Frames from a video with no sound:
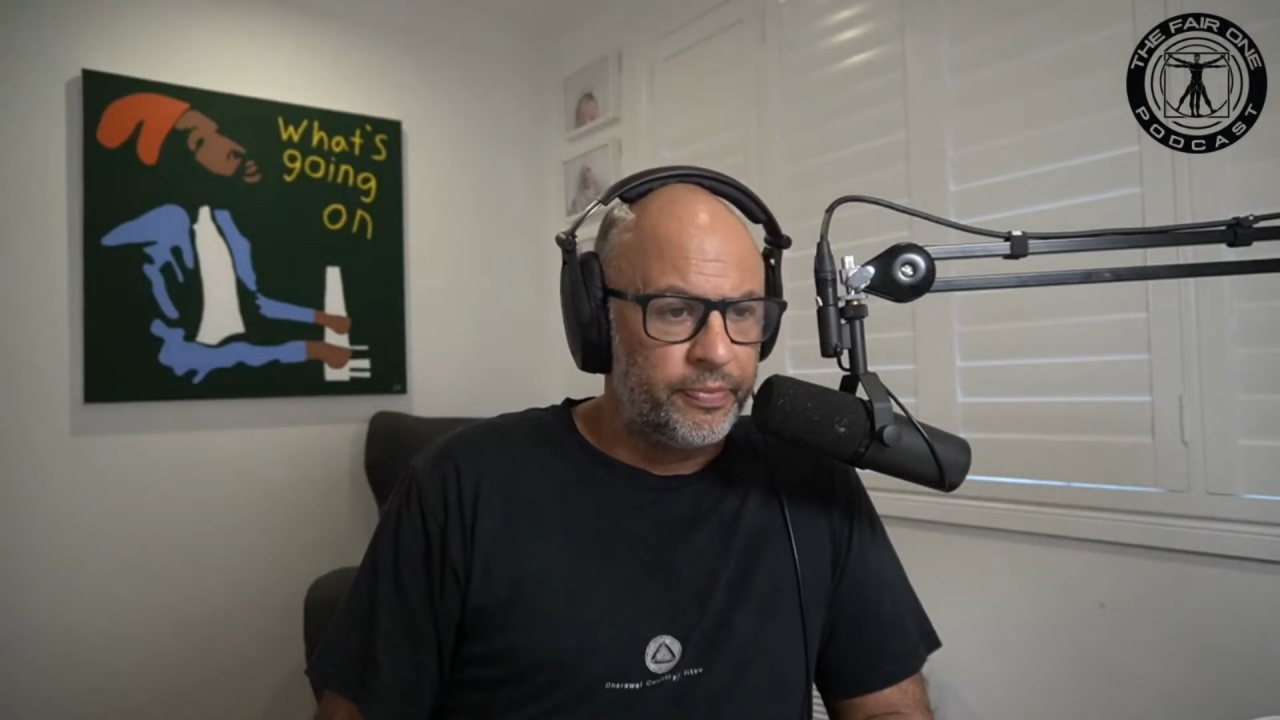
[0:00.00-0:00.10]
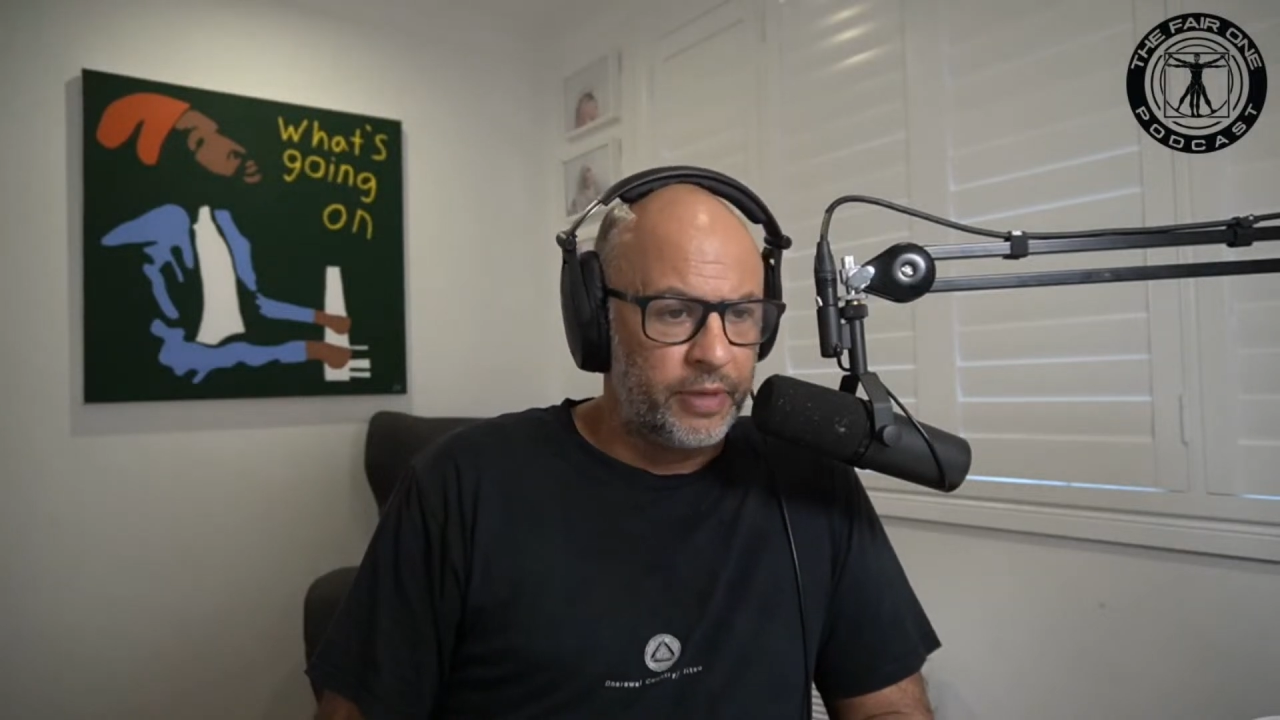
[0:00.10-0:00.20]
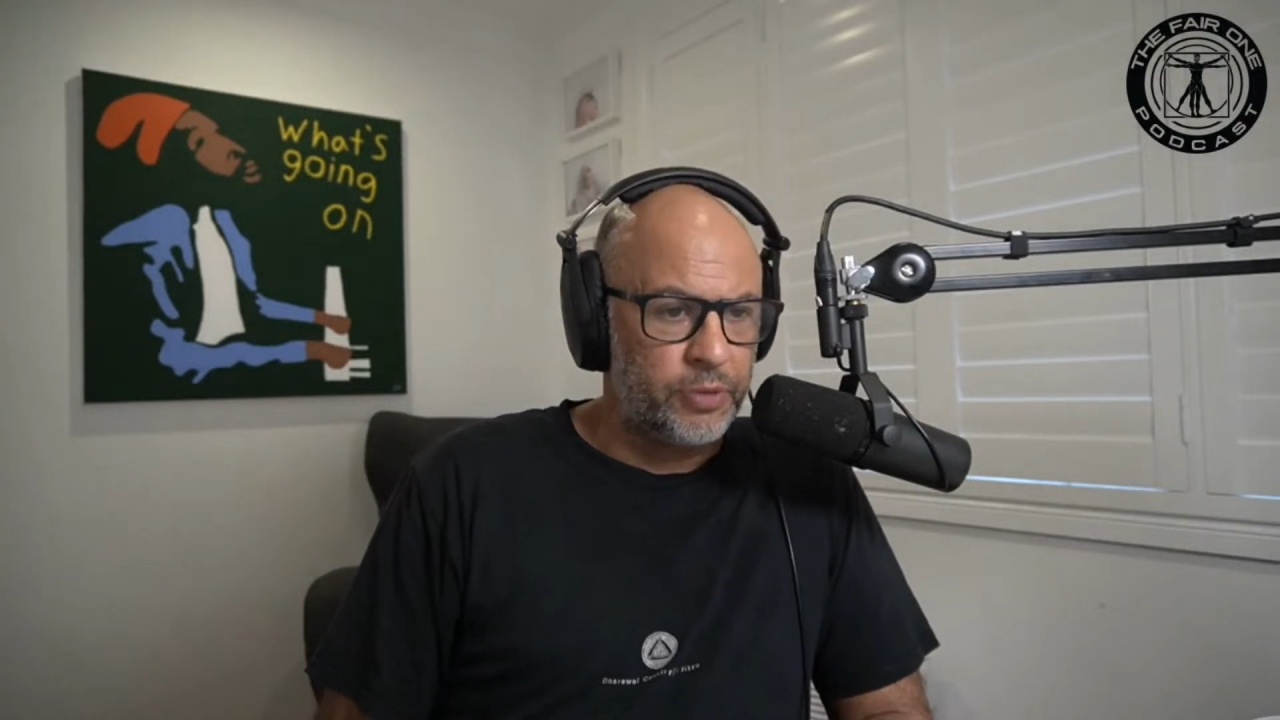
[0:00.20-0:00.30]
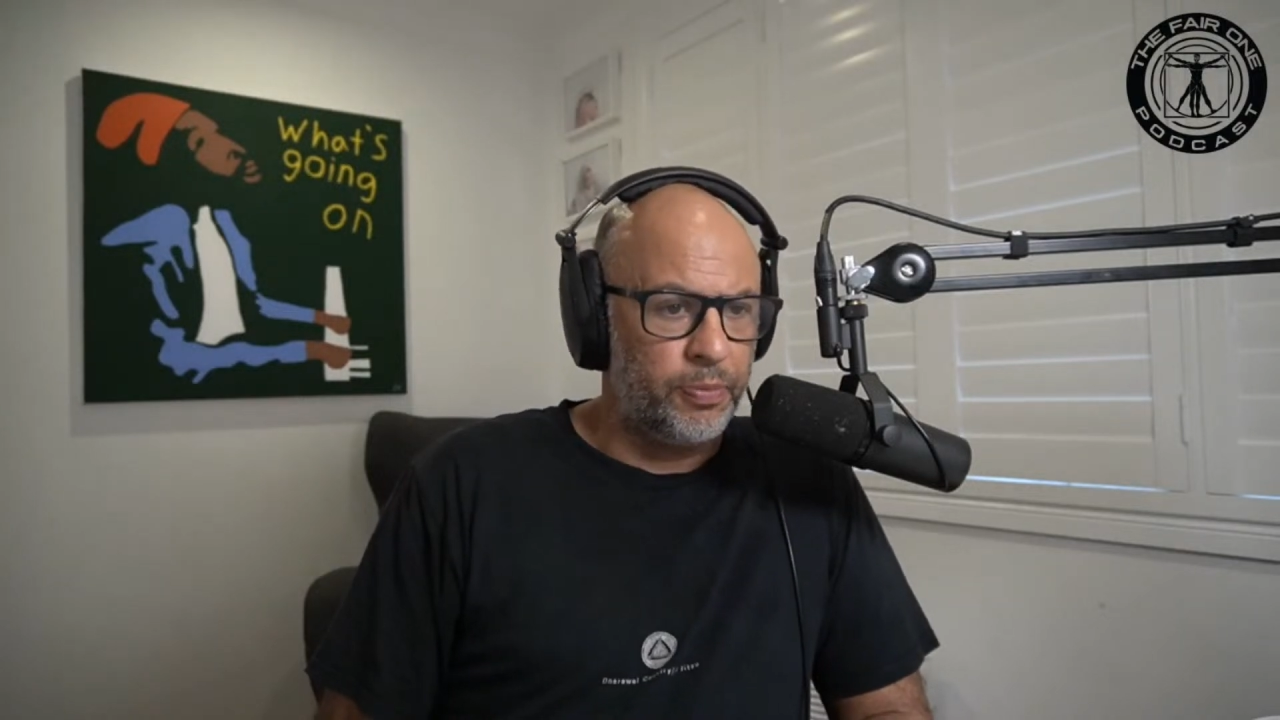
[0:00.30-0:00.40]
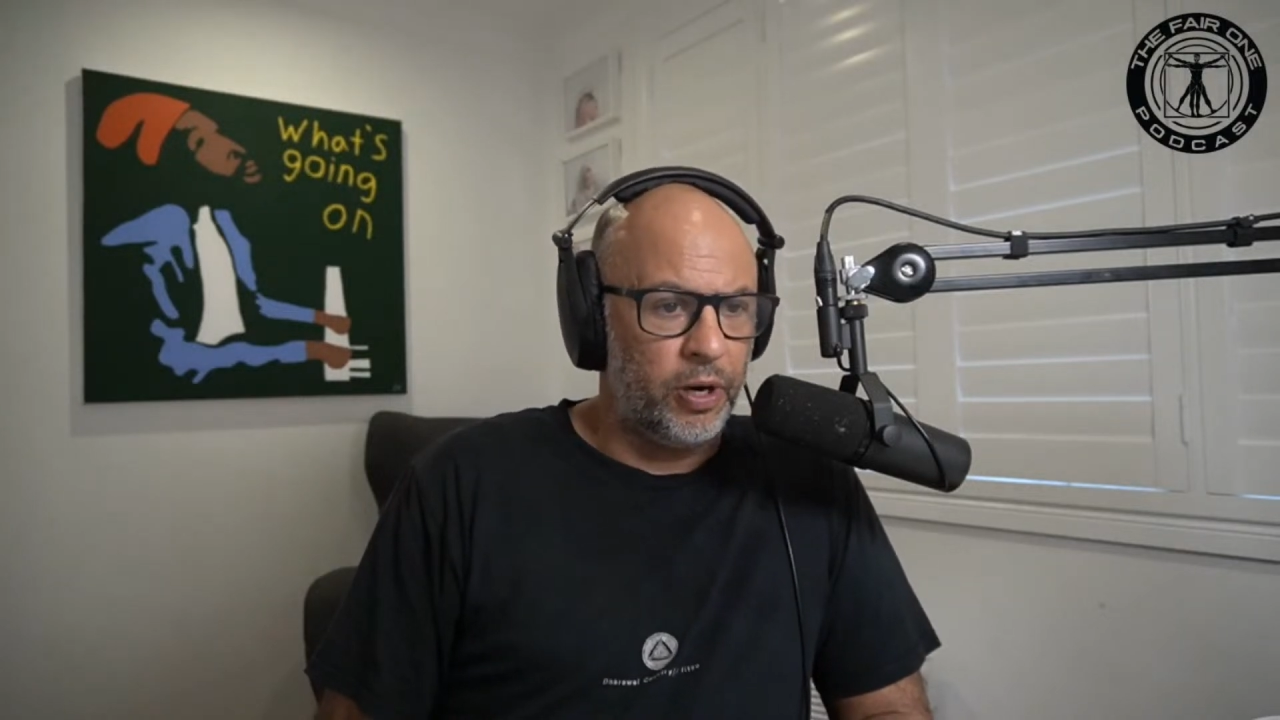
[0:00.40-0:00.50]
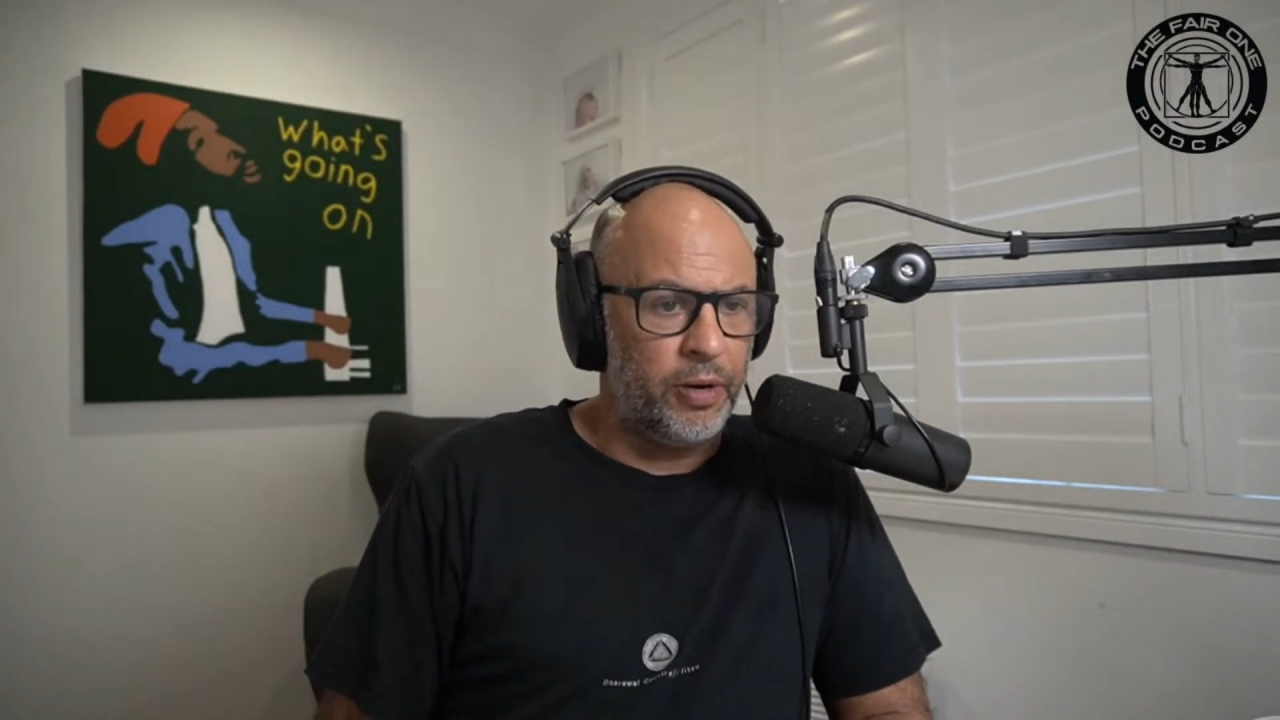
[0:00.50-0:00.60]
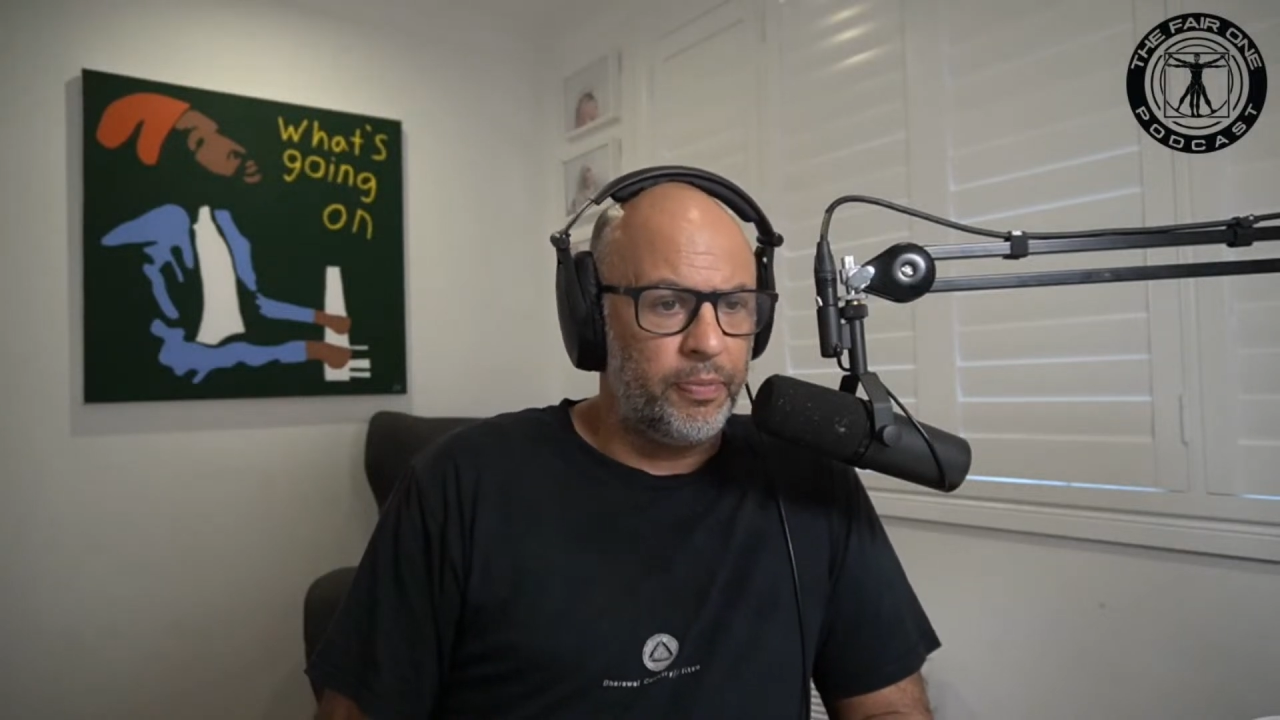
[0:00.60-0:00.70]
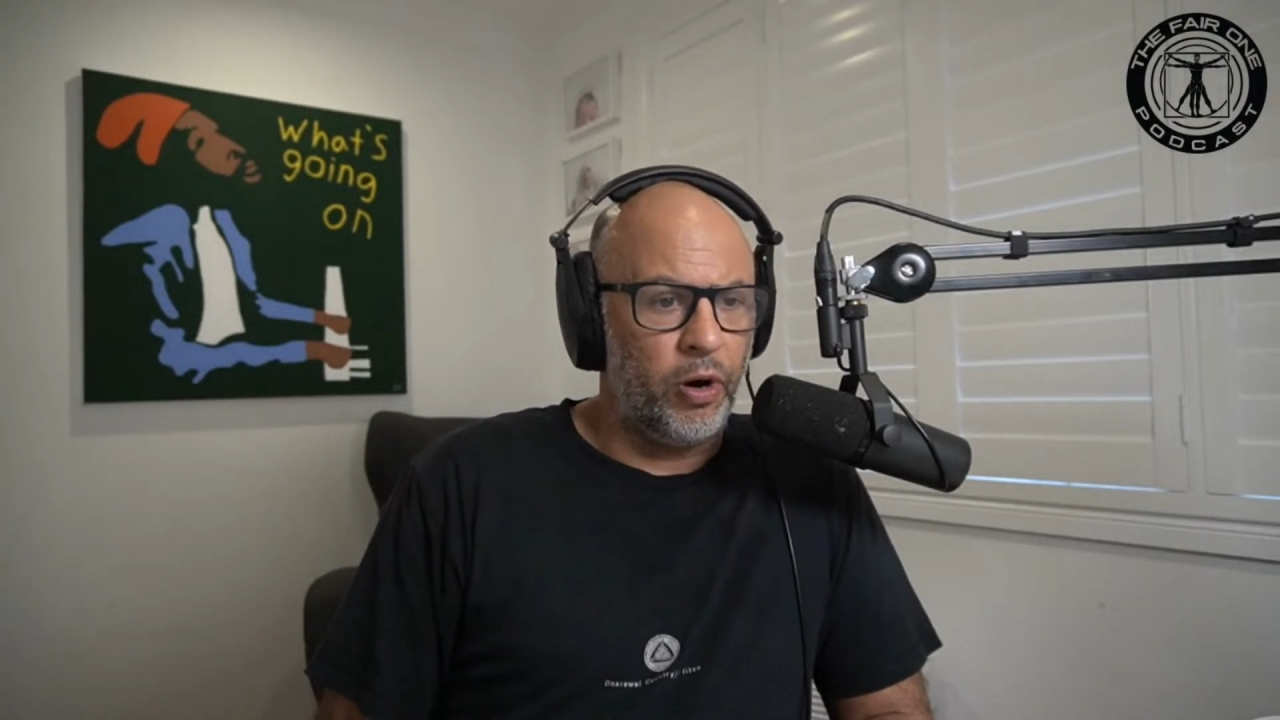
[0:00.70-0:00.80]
That's my